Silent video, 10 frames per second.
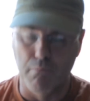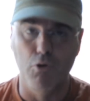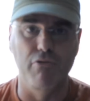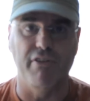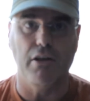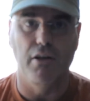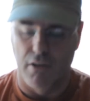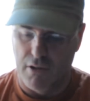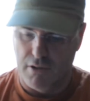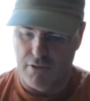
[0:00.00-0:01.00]
movie.
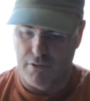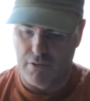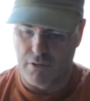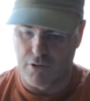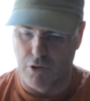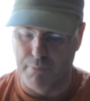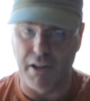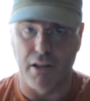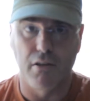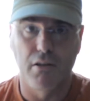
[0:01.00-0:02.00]
Could
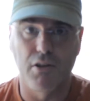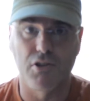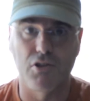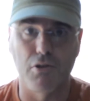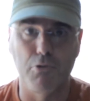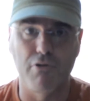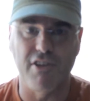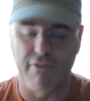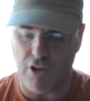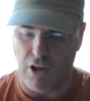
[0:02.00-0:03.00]
be. This is the
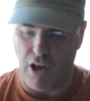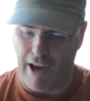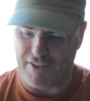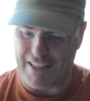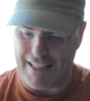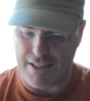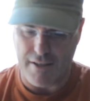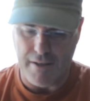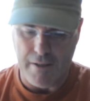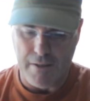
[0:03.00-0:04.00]
movie of your life,
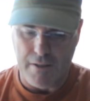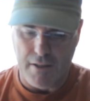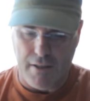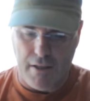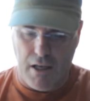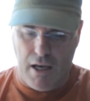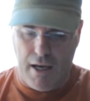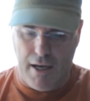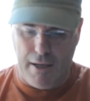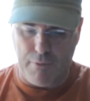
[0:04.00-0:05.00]
Sage.
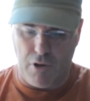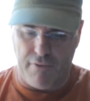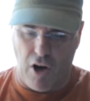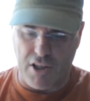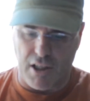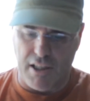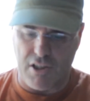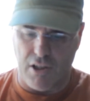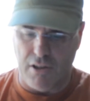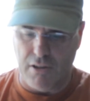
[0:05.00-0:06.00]
Uh, you're advised to
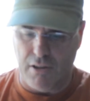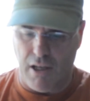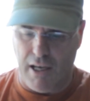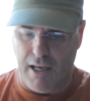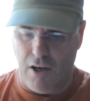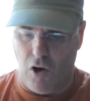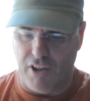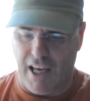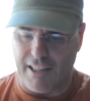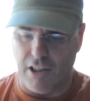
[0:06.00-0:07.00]
listen uh,
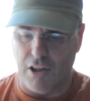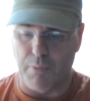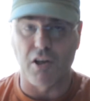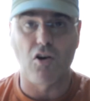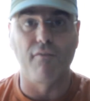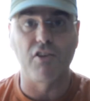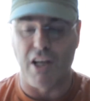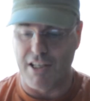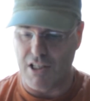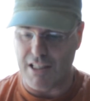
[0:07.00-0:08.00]
on the 18th when the
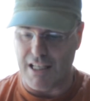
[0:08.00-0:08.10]
conversation